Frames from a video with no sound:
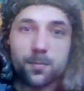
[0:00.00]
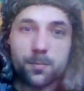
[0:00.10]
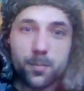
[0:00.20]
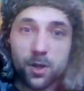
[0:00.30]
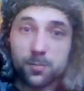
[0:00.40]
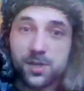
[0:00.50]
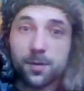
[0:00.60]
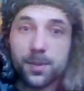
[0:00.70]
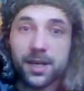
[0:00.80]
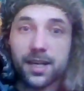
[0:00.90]
bulbs
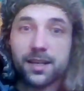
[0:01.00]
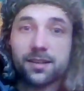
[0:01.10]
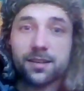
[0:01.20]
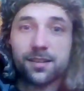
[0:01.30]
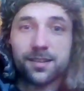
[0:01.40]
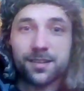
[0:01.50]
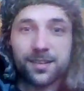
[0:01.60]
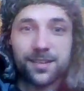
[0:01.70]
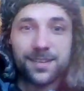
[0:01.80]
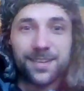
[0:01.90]
up again,
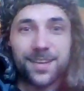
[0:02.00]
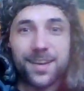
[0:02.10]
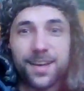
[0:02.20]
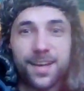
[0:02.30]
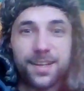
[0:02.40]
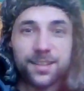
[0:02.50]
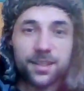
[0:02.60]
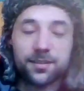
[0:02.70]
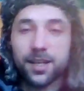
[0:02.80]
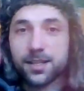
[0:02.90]
and
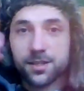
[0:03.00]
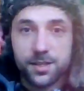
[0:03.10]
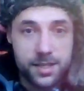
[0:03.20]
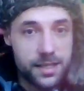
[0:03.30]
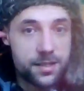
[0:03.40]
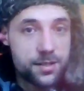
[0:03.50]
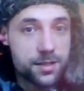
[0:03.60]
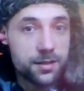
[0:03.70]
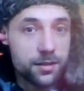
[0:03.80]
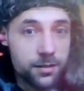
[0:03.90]
contains the
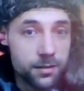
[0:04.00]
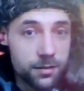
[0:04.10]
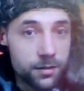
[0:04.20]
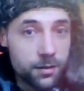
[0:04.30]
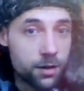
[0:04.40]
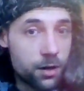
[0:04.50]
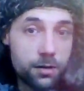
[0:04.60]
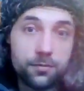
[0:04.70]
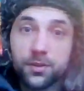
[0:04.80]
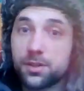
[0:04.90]
seeds
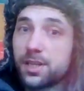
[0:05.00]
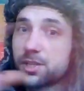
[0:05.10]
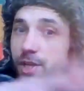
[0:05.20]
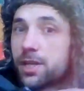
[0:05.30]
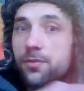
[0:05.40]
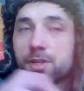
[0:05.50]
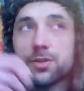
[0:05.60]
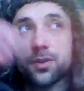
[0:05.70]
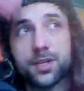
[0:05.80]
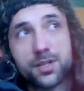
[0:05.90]
of the next
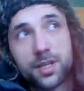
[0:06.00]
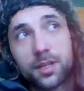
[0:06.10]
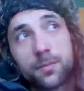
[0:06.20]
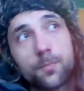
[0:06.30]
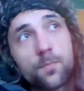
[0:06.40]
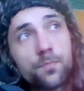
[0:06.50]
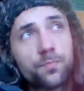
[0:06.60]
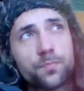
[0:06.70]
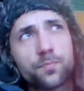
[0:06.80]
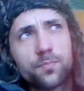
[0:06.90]
generation of this thing.
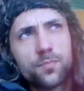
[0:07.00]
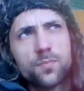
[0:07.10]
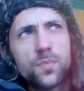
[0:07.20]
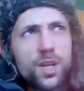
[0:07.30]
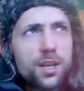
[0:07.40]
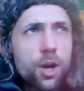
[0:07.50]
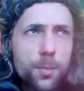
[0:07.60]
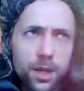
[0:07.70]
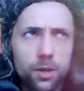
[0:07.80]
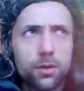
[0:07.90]
It
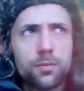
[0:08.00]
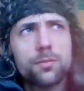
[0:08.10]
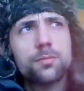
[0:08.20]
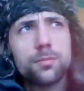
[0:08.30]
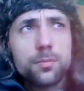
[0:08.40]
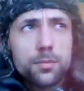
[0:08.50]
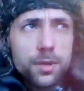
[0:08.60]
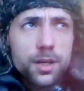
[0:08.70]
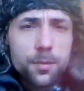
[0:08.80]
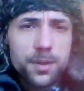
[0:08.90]

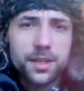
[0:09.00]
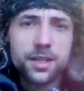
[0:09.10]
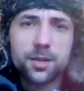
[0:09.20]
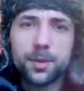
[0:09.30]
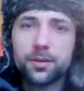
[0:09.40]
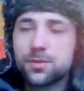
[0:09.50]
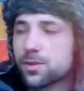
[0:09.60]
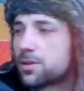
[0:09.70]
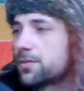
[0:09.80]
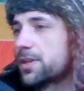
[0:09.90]
got me thinking about
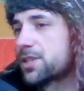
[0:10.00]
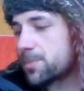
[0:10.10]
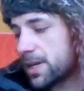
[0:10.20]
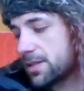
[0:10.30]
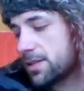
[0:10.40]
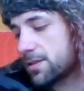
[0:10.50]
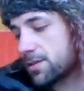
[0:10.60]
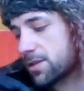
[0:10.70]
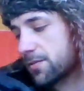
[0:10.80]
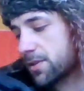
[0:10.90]
sort of like species and
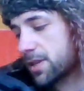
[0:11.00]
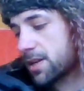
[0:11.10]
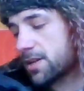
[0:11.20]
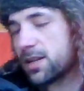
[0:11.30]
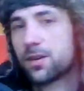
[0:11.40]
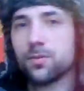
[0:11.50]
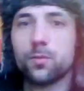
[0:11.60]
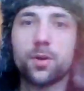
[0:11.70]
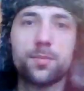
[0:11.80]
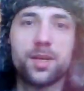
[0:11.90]
stuff like that, and how
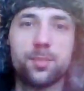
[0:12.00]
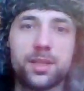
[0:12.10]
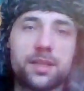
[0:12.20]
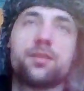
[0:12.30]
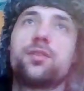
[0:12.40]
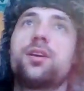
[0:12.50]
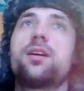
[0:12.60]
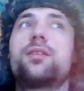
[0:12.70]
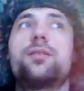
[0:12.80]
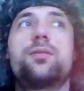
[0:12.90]
one might bleed into the
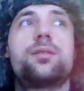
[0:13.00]
other